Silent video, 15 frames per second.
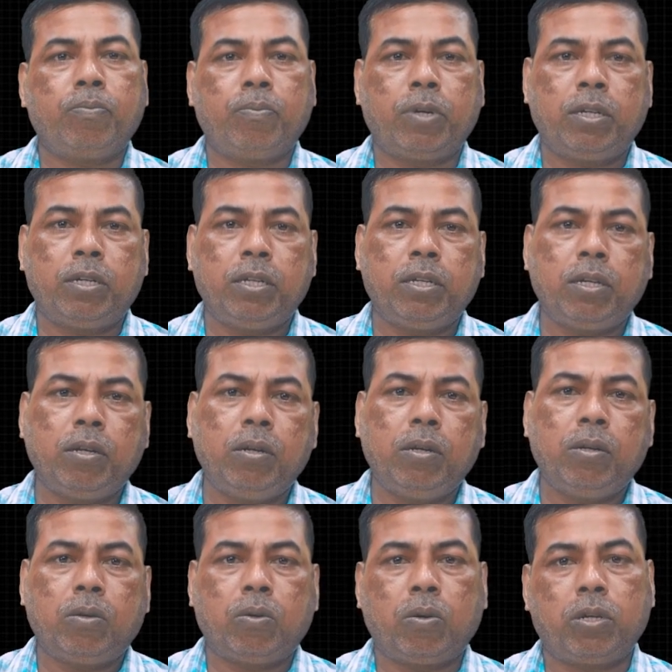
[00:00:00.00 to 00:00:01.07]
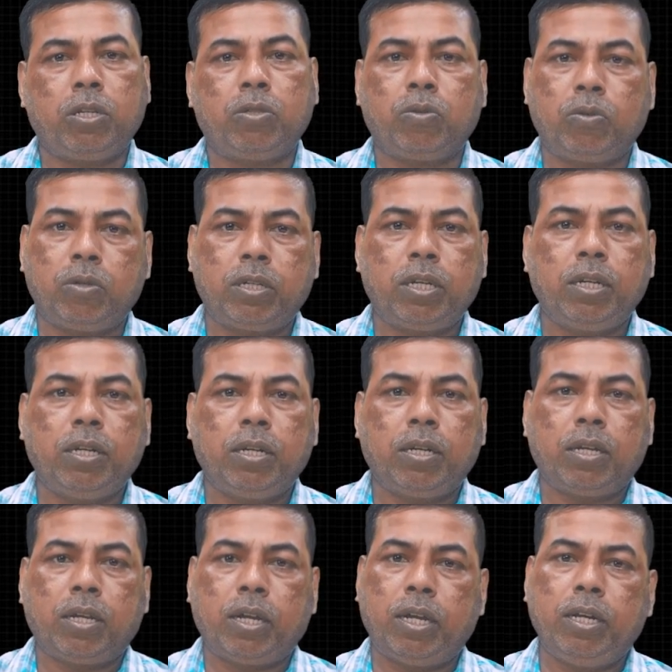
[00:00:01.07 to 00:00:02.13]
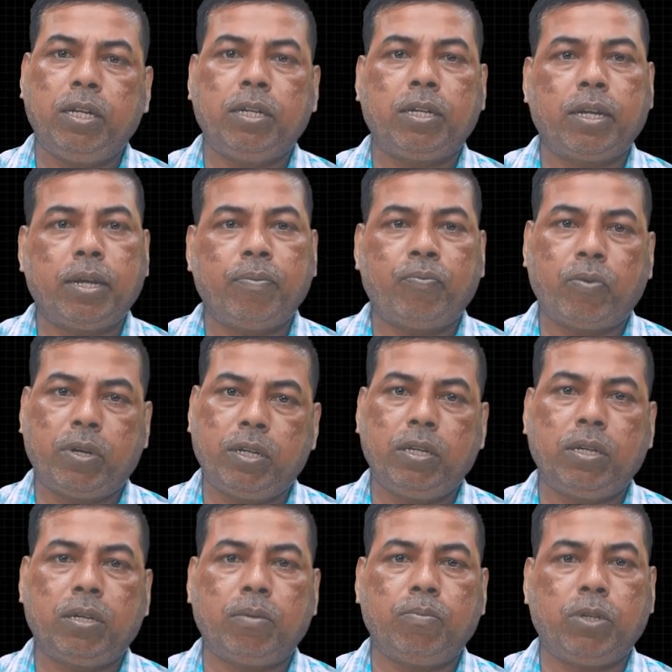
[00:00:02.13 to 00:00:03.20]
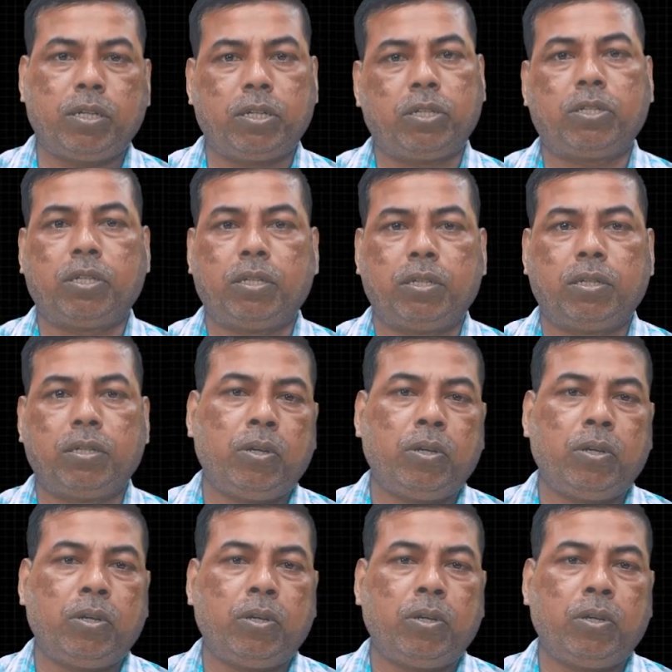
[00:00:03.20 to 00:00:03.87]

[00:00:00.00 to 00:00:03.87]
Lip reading: vertical, horizontal and grapevine communication.